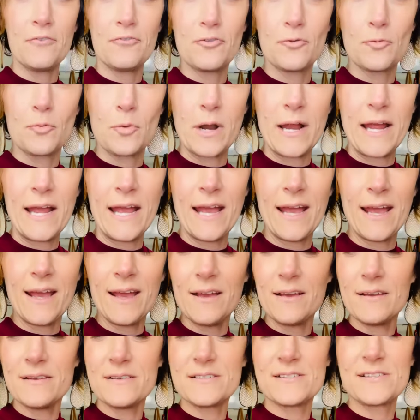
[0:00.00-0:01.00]

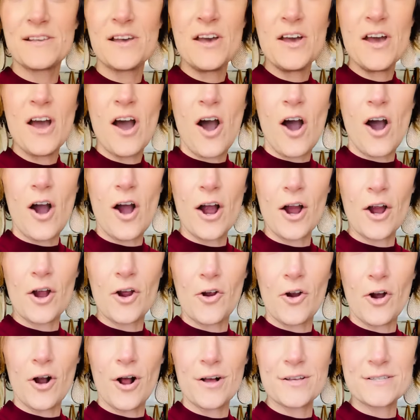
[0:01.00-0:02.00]
rings, our
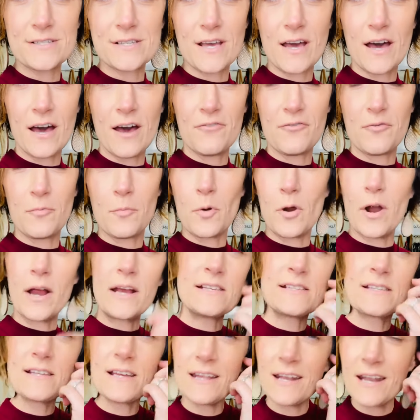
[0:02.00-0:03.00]
cross cuff
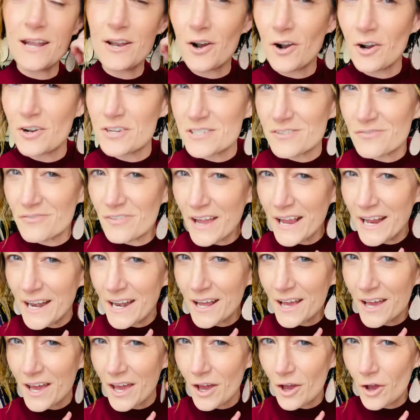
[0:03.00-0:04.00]
bracelet, and our
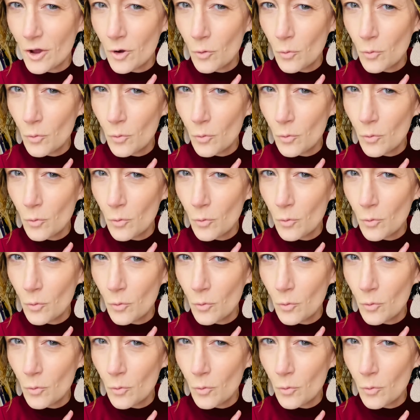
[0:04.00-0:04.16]
Devane & Co.